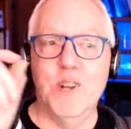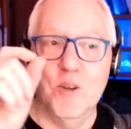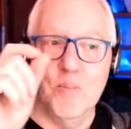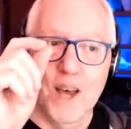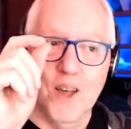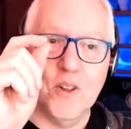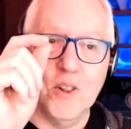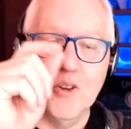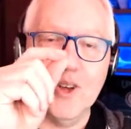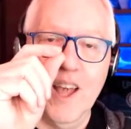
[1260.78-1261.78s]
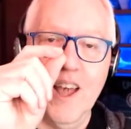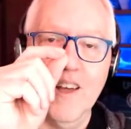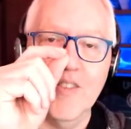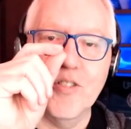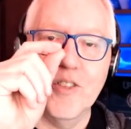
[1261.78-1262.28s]
him how to look
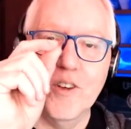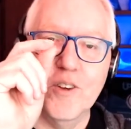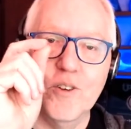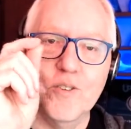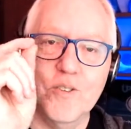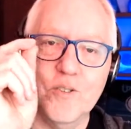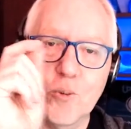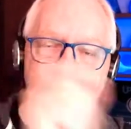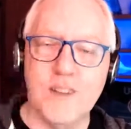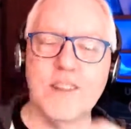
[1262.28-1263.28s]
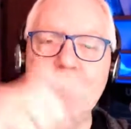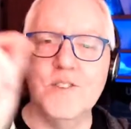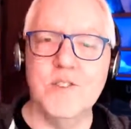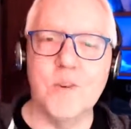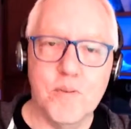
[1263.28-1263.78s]
at the direct
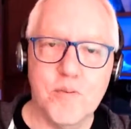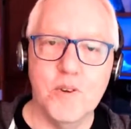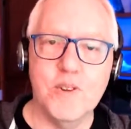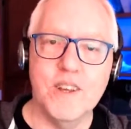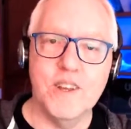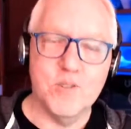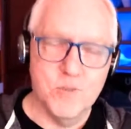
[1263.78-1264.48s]
leads and the referred leads,